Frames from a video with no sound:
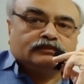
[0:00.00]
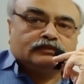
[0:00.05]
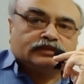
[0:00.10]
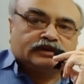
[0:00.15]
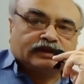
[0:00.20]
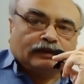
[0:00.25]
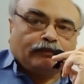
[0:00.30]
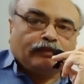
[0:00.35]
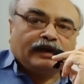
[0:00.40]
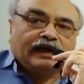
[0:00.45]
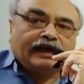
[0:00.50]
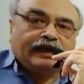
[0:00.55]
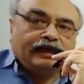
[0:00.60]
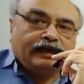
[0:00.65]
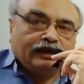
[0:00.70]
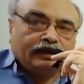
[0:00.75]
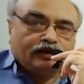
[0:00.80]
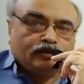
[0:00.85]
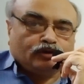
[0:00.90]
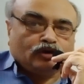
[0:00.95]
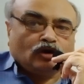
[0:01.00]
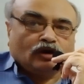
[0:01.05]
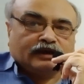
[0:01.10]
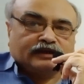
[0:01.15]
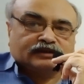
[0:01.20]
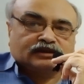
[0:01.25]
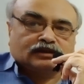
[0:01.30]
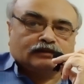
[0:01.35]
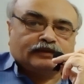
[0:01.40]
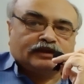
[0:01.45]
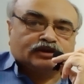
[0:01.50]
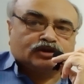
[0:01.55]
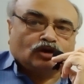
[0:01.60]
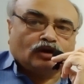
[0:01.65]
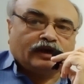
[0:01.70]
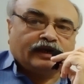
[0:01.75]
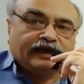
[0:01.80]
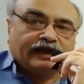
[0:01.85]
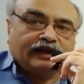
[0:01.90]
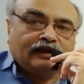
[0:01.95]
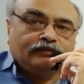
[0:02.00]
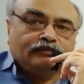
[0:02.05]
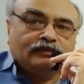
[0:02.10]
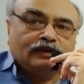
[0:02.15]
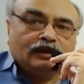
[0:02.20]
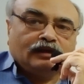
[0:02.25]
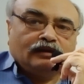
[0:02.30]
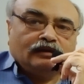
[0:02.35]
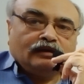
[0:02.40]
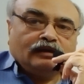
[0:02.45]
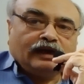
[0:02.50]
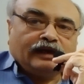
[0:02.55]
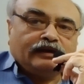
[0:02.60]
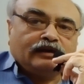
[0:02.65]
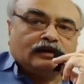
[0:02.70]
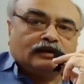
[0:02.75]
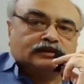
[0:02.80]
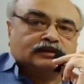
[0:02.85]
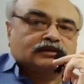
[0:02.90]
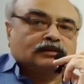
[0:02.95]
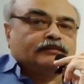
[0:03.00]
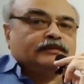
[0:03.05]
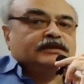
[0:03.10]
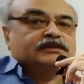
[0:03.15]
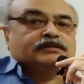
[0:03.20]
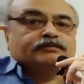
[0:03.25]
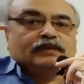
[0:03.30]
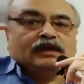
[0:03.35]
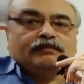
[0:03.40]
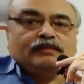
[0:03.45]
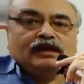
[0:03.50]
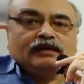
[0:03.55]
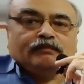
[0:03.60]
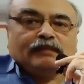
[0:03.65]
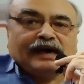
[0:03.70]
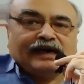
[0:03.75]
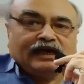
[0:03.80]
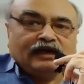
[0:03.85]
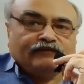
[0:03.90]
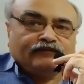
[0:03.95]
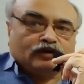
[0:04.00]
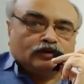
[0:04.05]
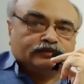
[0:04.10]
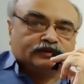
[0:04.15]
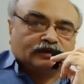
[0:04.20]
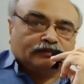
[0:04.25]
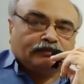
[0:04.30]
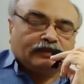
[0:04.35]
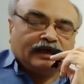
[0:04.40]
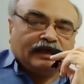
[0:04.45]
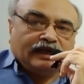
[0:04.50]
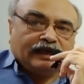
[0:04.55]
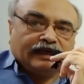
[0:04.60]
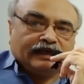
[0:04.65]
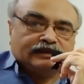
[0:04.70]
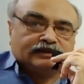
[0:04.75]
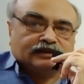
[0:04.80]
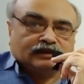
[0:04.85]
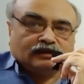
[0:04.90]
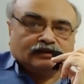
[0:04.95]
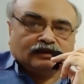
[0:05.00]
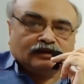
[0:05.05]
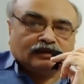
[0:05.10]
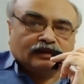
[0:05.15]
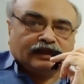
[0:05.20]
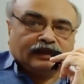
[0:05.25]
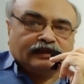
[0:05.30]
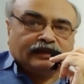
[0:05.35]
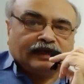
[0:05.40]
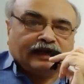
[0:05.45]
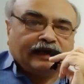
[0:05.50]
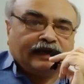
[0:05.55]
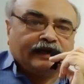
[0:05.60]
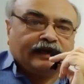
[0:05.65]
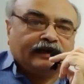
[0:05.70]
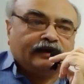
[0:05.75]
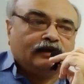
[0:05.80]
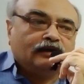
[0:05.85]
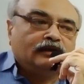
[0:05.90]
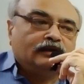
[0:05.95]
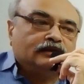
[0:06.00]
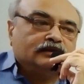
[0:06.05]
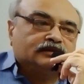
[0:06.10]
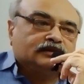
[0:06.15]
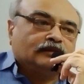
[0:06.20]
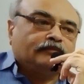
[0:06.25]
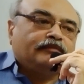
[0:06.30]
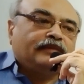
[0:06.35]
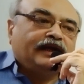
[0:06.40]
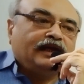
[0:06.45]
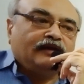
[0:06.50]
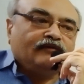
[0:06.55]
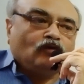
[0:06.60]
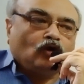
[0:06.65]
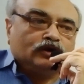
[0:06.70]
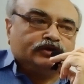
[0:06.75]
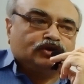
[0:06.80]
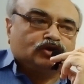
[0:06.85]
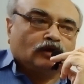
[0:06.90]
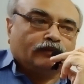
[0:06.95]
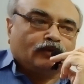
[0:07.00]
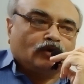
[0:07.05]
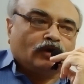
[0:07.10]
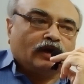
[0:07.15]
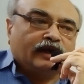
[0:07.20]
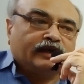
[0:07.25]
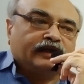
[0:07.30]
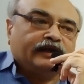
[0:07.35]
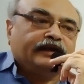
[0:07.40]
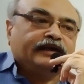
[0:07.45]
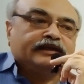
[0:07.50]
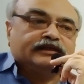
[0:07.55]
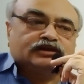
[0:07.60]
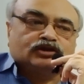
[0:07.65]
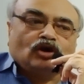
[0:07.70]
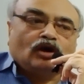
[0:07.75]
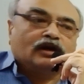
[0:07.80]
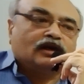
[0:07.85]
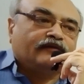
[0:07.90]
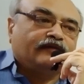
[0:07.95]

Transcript: supply to your customers on time, and customers may be buying from somebody else, and other than that, and somebody wants your product and it is not